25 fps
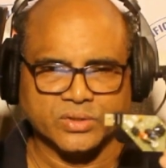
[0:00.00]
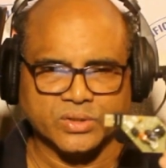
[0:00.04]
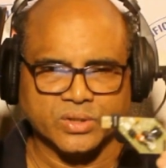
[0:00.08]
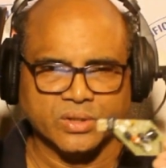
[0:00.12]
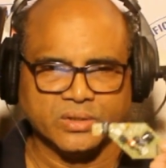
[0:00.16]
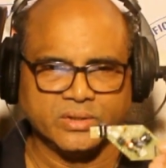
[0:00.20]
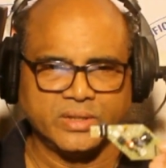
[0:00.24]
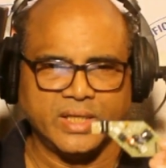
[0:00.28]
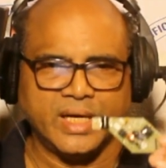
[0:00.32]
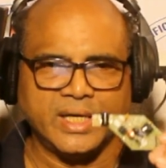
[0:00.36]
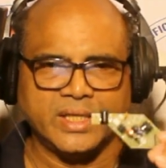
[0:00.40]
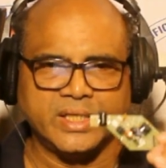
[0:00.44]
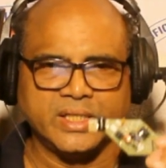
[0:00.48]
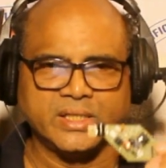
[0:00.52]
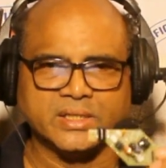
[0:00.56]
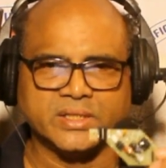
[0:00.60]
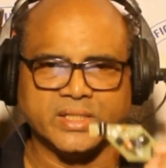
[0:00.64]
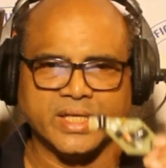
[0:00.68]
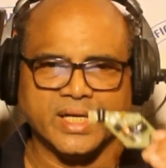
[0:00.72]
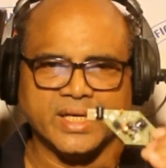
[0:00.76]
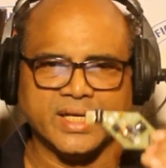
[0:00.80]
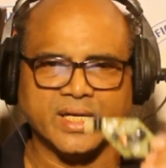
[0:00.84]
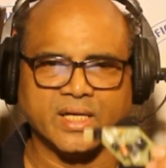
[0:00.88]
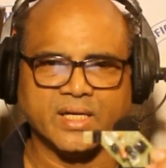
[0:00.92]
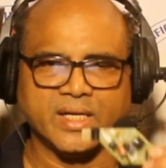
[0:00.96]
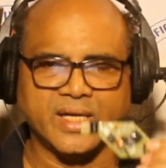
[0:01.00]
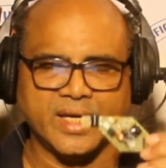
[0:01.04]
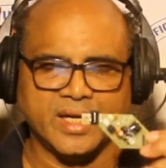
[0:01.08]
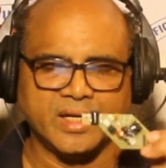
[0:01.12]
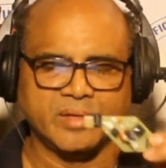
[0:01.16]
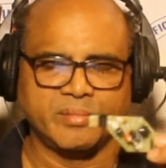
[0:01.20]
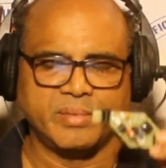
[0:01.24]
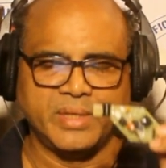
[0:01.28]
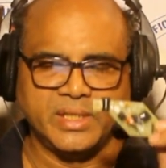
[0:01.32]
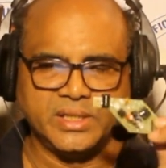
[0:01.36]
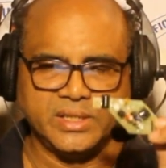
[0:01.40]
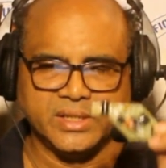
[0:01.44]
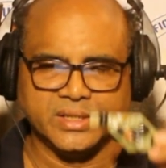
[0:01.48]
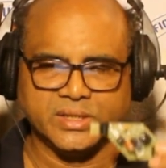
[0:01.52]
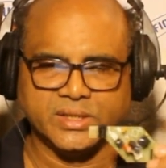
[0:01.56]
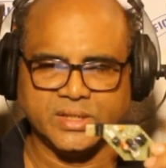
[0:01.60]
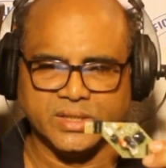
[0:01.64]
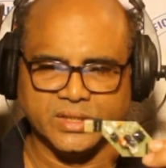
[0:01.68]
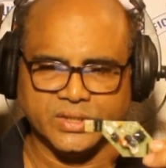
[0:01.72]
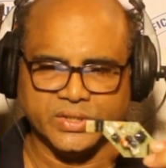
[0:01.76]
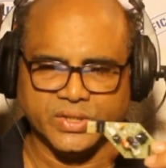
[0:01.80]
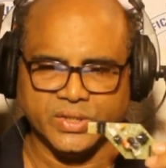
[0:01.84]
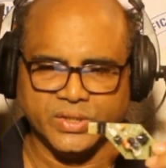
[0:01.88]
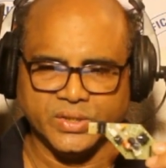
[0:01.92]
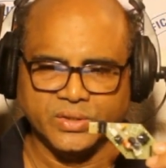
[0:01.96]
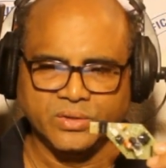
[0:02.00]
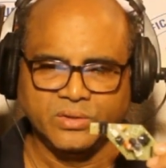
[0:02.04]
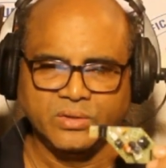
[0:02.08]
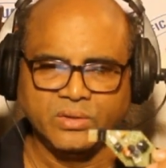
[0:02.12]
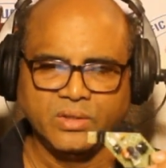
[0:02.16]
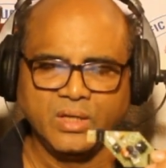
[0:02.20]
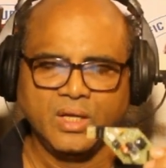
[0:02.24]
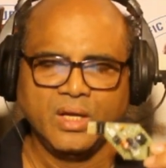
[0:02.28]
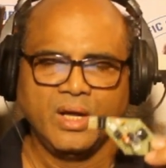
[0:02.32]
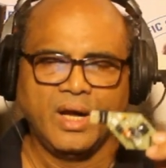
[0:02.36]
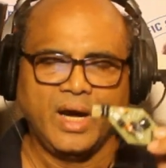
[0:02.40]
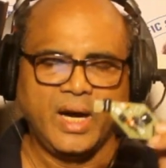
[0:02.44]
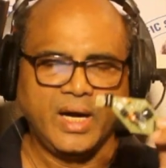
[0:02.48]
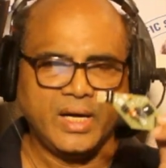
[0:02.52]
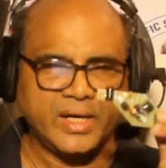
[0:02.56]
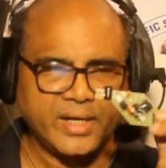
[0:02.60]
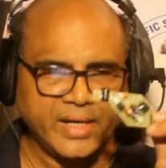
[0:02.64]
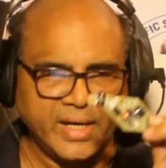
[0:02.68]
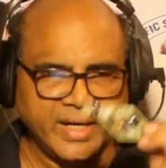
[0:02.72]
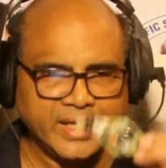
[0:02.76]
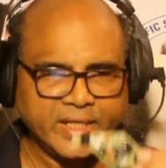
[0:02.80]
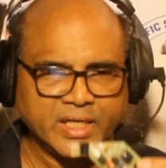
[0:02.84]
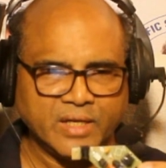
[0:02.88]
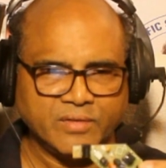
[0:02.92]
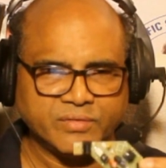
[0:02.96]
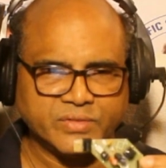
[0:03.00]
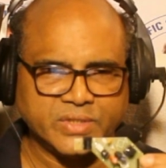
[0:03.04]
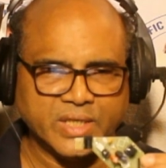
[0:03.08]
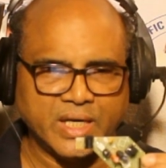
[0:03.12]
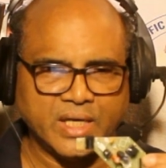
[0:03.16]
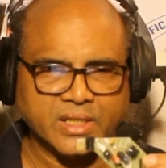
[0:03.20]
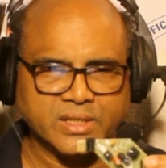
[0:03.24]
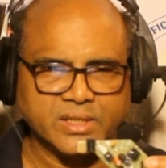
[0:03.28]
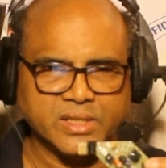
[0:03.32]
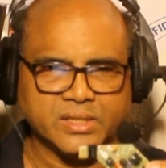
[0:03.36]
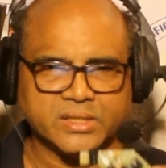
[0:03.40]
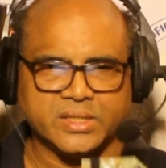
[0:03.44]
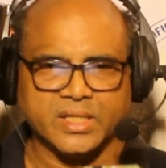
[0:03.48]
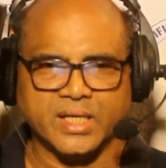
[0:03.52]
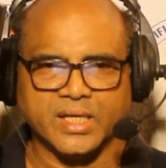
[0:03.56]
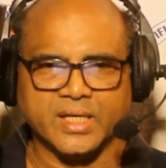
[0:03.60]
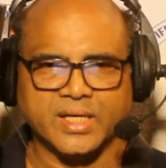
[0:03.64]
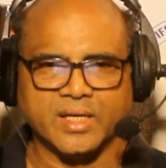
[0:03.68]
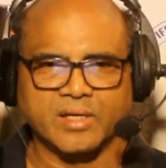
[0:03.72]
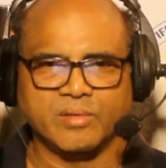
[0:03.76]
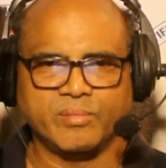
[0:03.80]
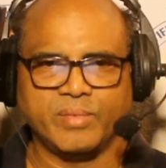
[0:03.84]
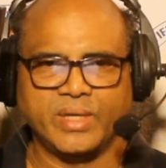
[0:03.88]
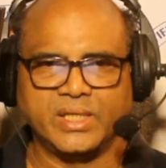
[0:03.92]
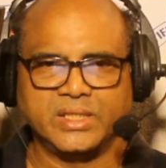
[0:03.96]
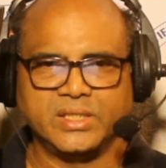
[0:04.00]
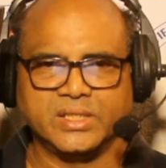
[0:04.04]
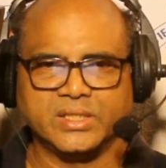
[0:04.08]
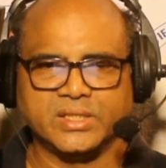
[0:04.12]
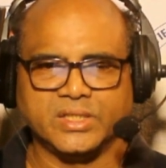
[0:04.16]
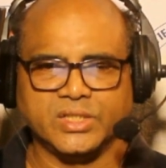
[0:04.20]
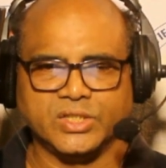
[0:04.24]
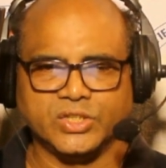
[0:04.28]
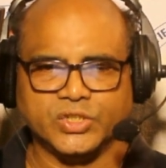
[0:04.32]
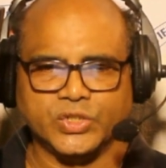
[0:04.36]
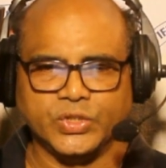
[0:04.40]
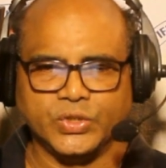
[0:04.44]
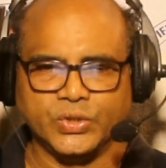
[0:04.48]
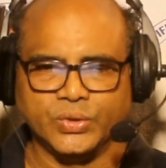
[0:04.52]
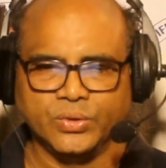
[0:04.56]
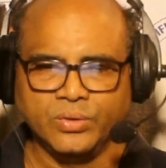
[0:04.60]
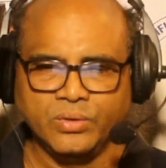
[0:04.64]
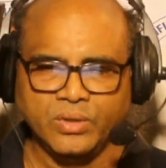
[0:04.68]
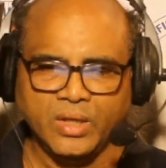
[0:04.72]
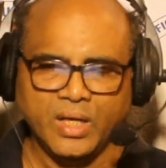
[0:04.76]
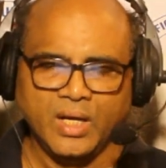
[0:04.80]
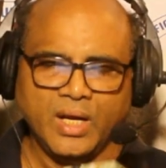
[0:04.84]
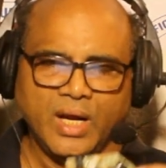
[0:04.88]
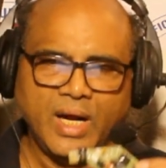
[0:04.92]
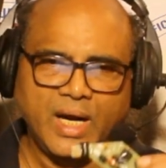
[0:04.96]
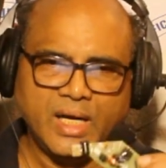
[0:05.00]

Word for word: So that is taken care by the CCO and rate of charge is taken by the CCO.